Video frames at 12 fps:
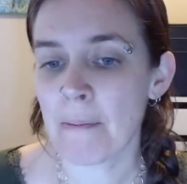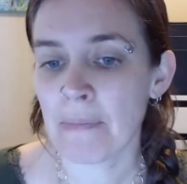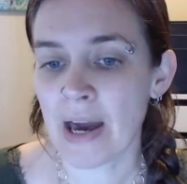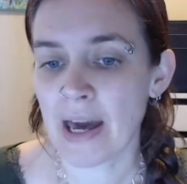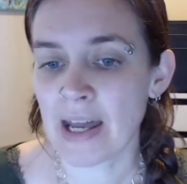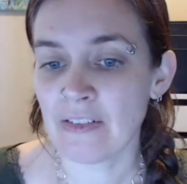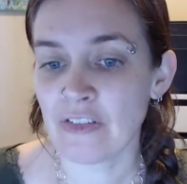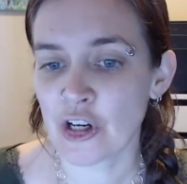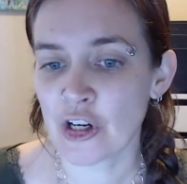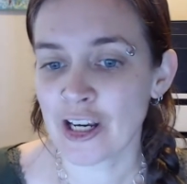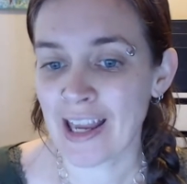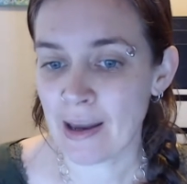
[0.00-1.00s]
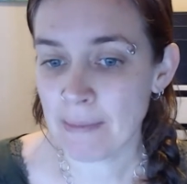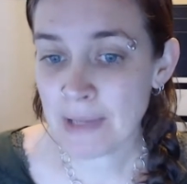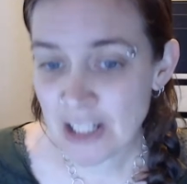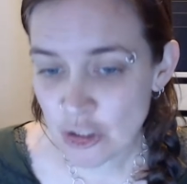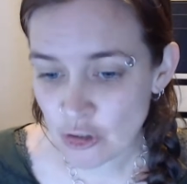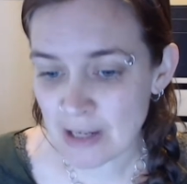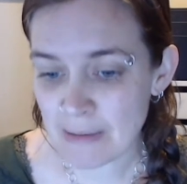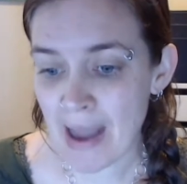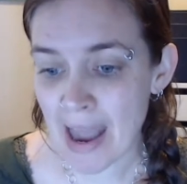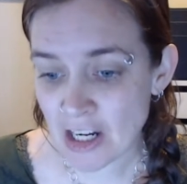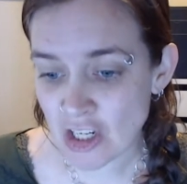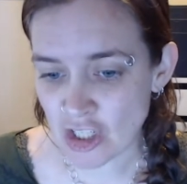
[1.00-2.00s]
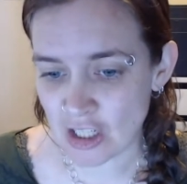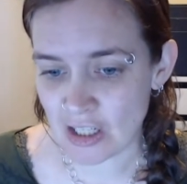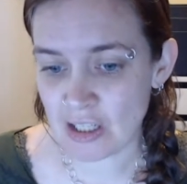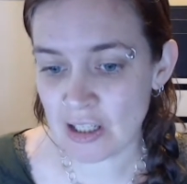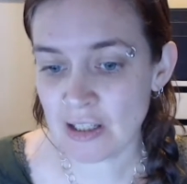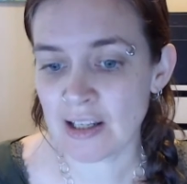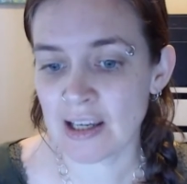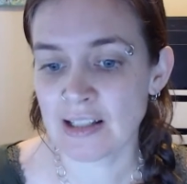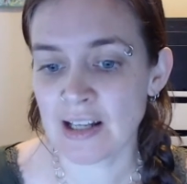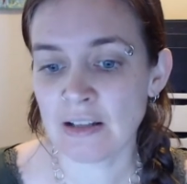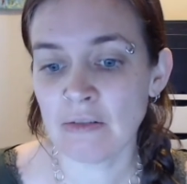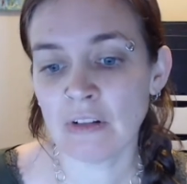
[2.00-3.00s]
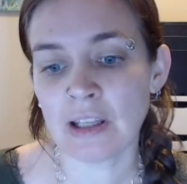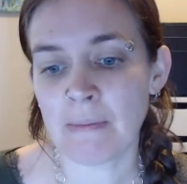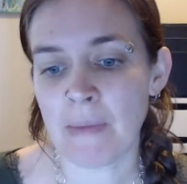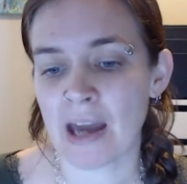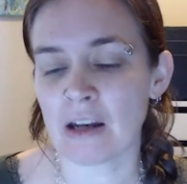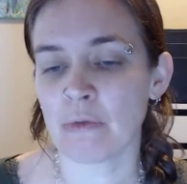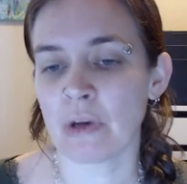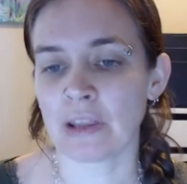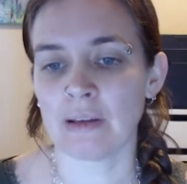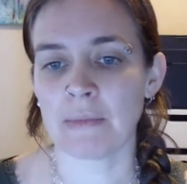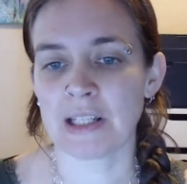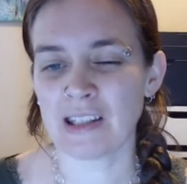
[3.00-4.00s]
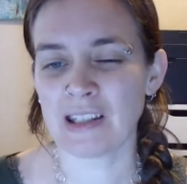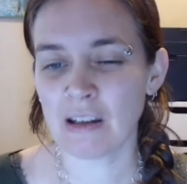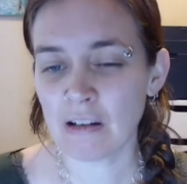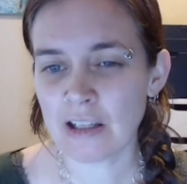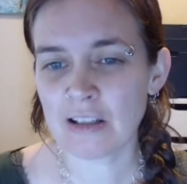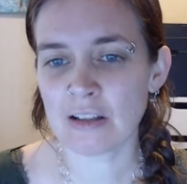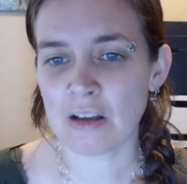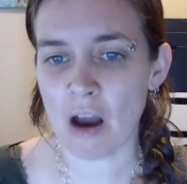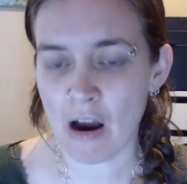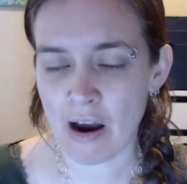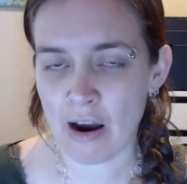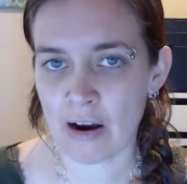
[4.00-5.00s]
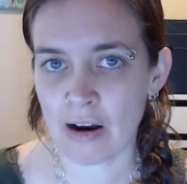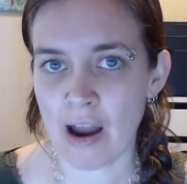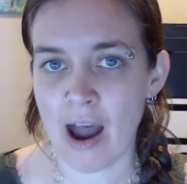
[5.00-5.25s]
but if their chemistry matches, it doesn't really matter what the materials are.